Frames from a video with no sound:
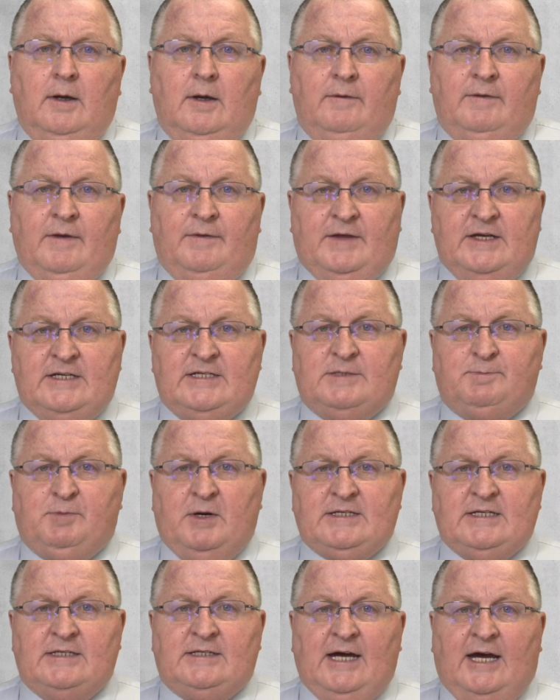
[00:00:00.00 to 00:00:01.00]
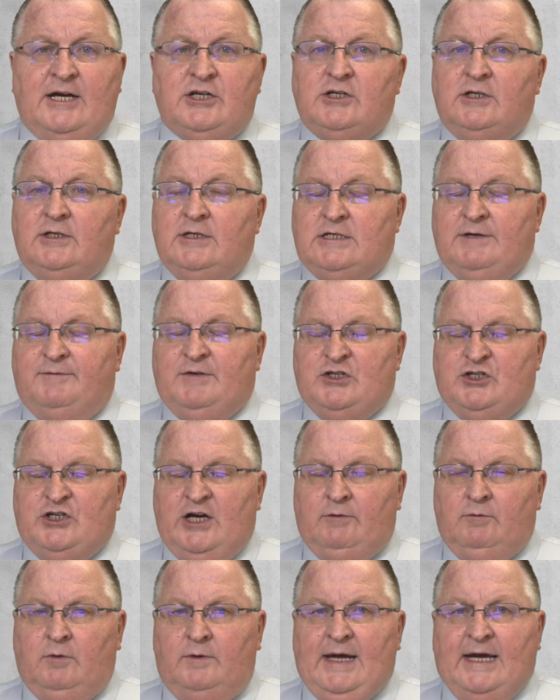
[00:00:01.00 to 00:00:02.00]
that this presentation is of a
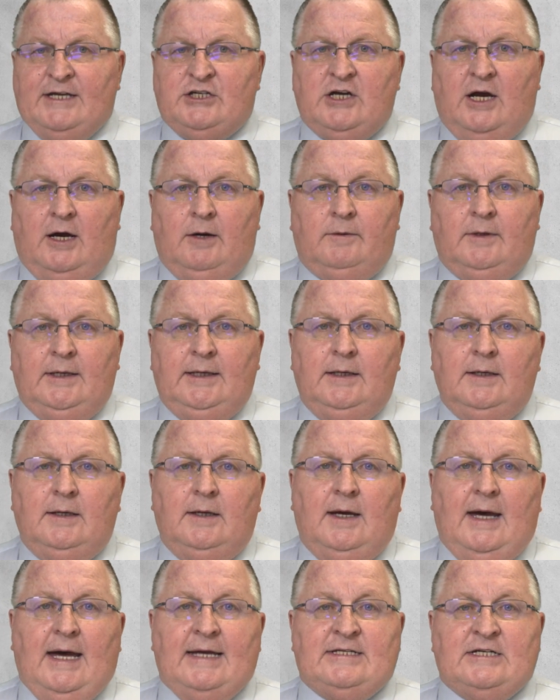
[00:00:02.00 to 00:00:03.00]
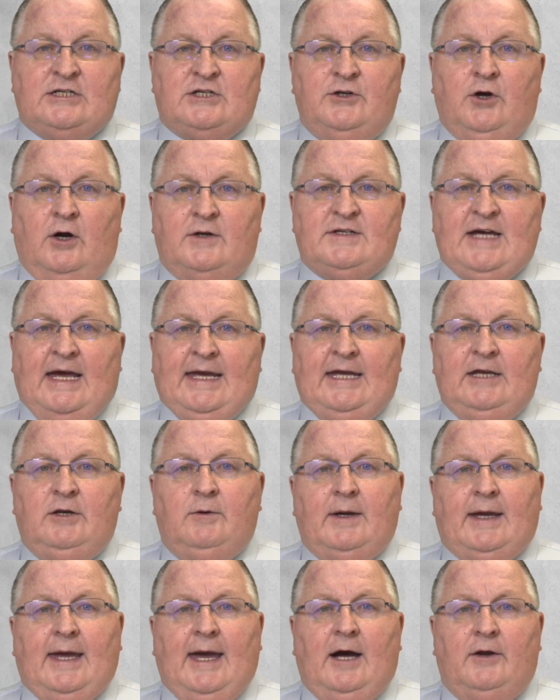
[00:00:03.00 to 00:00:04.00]
general nature only and does not take into
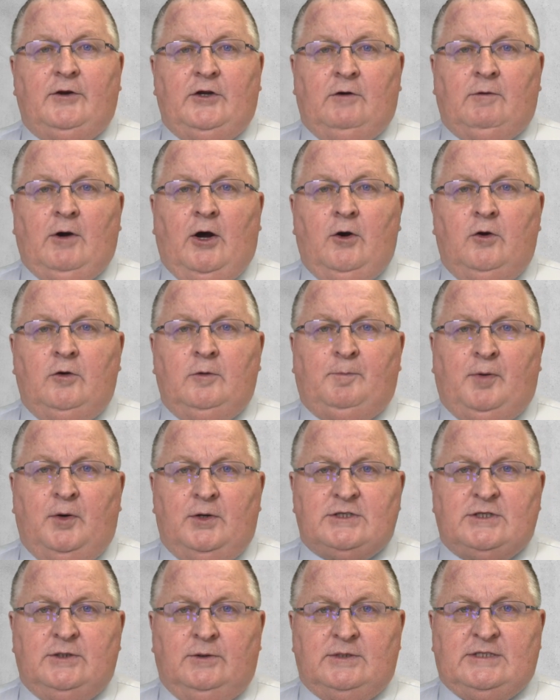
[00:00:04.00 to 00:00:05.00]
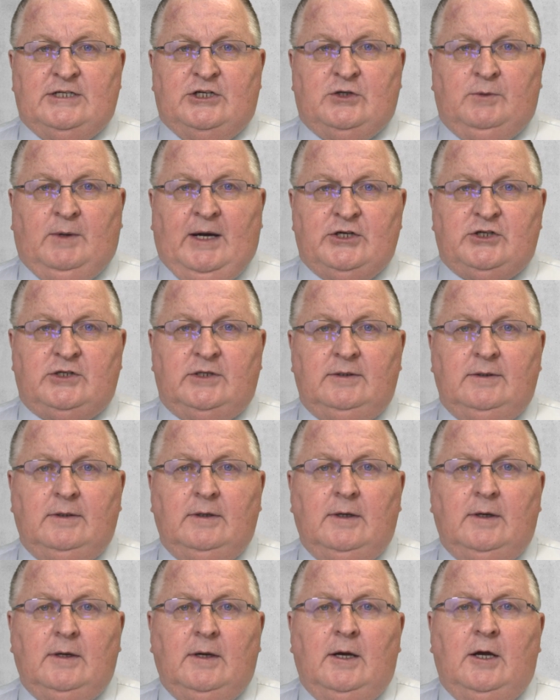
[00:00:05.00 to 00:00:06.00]
account your own personal situation.
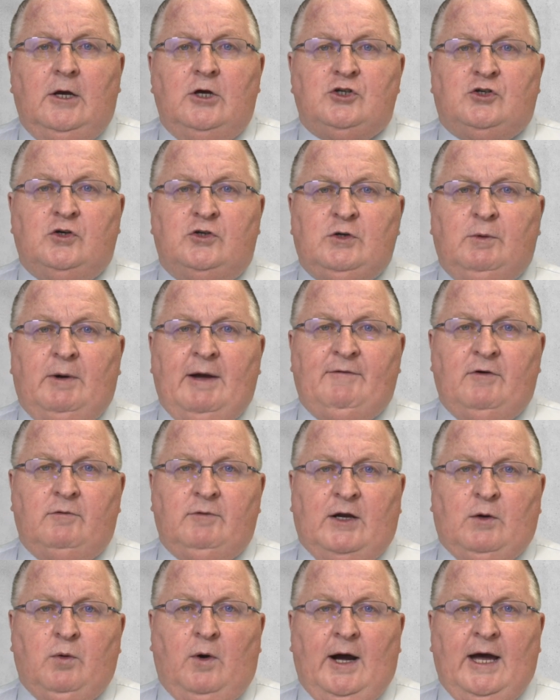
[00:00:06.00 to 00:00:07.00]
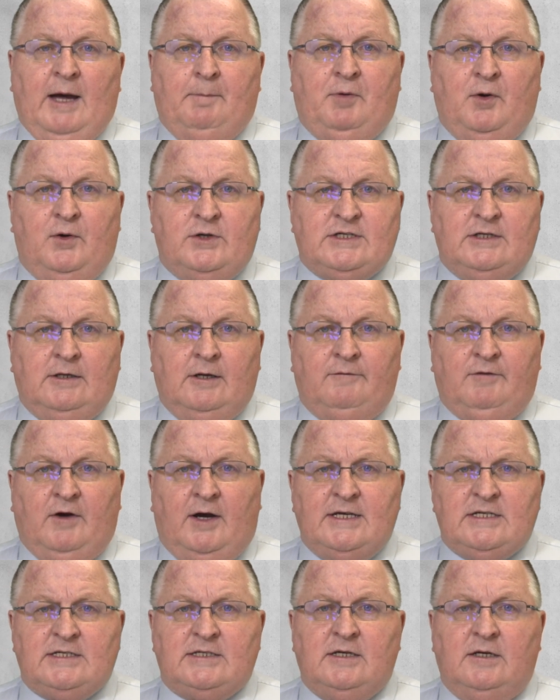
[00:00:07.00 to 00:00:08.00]
Should you ever require personal
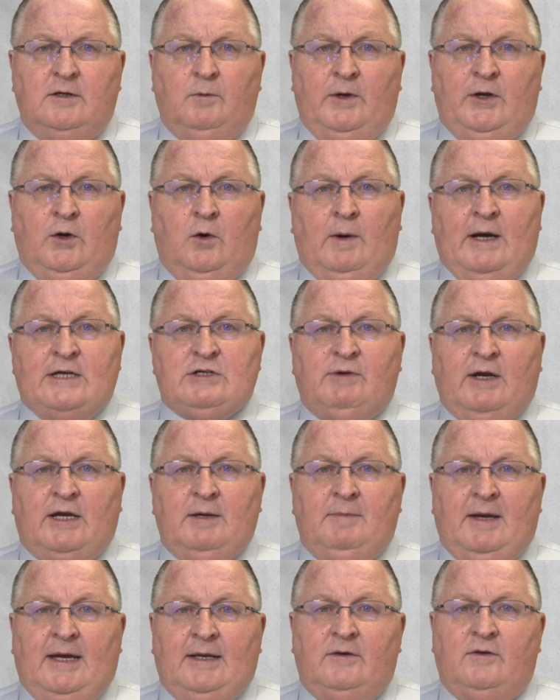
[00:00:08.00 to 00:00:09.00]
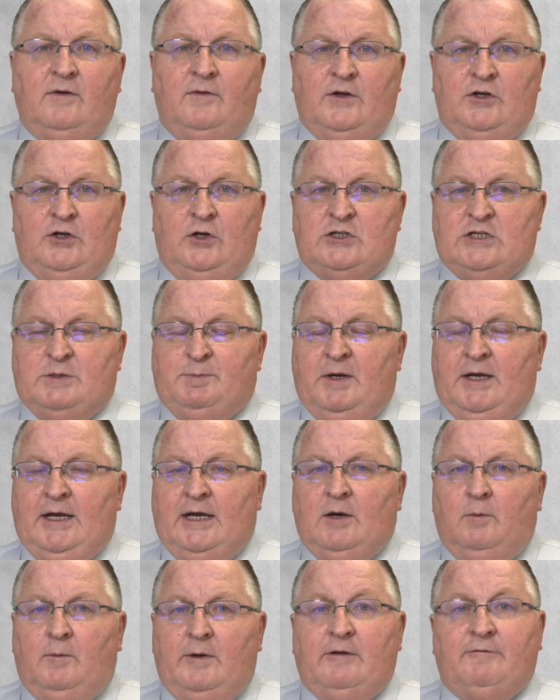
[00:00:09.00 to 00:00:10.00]
advice, we always recommend that you
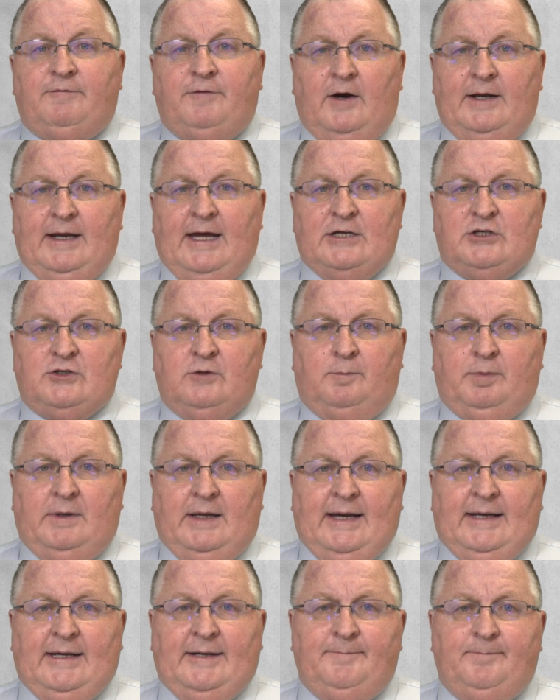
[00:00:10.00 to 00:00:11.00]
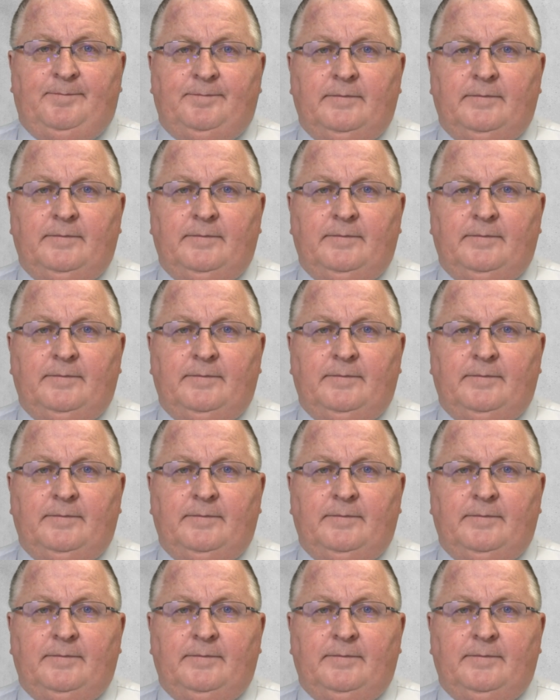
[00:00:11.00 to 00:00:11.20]
speak with a financial planner.